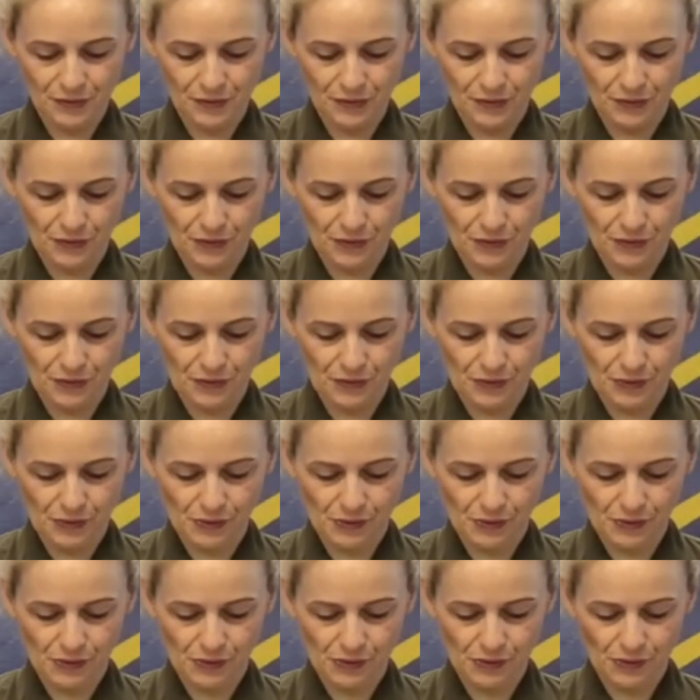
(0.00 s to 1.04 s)

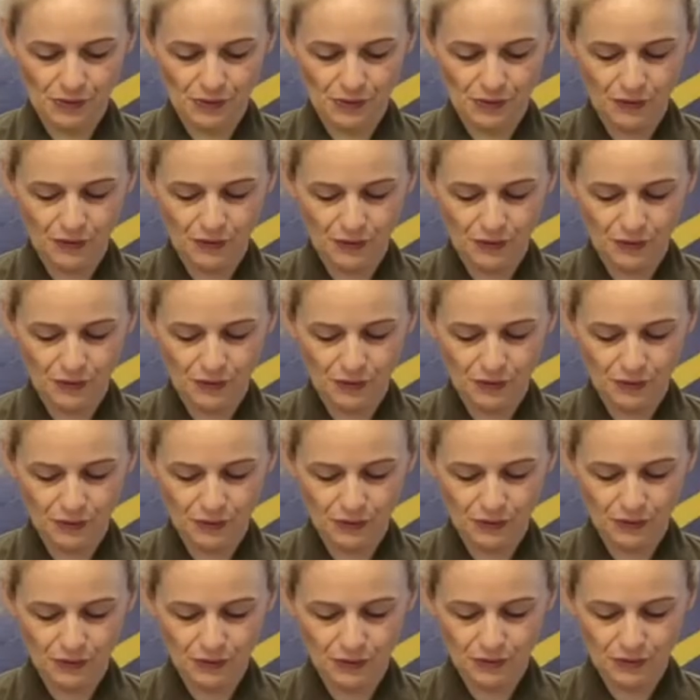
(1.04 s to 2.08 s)

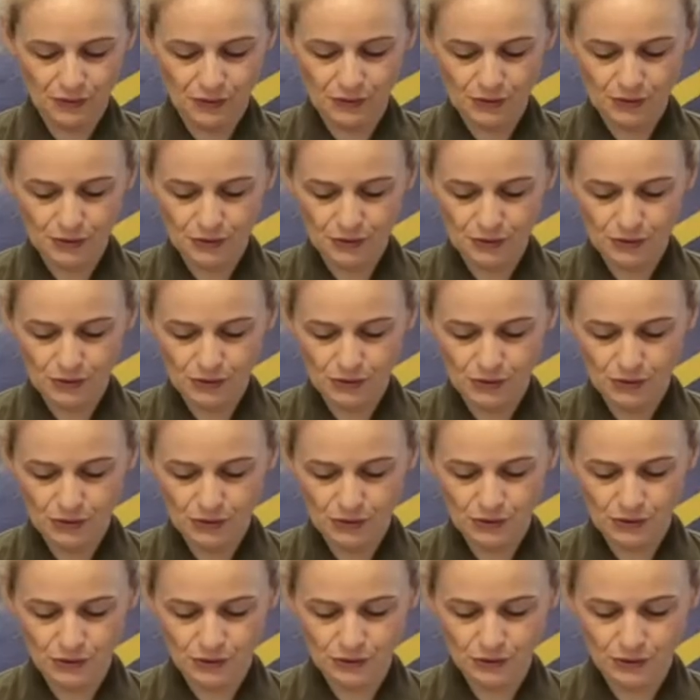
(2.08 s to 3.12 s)

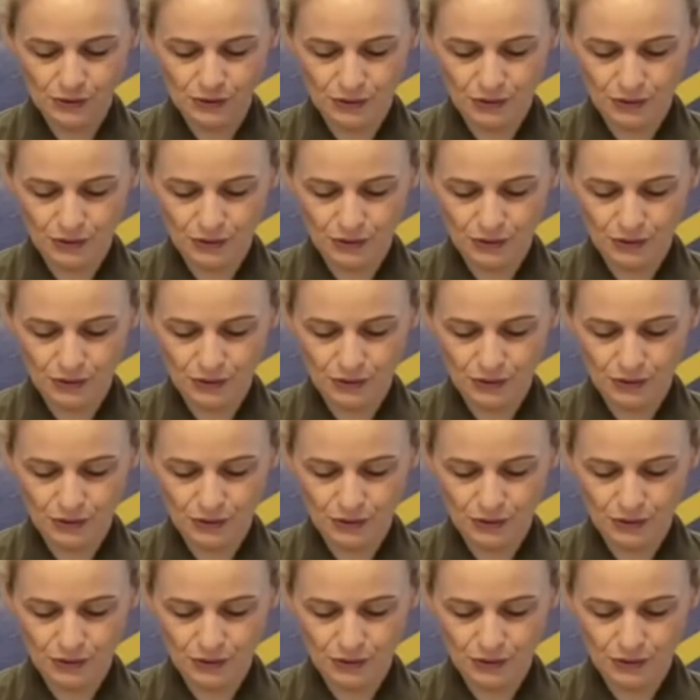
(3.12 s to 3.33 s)
[no speech]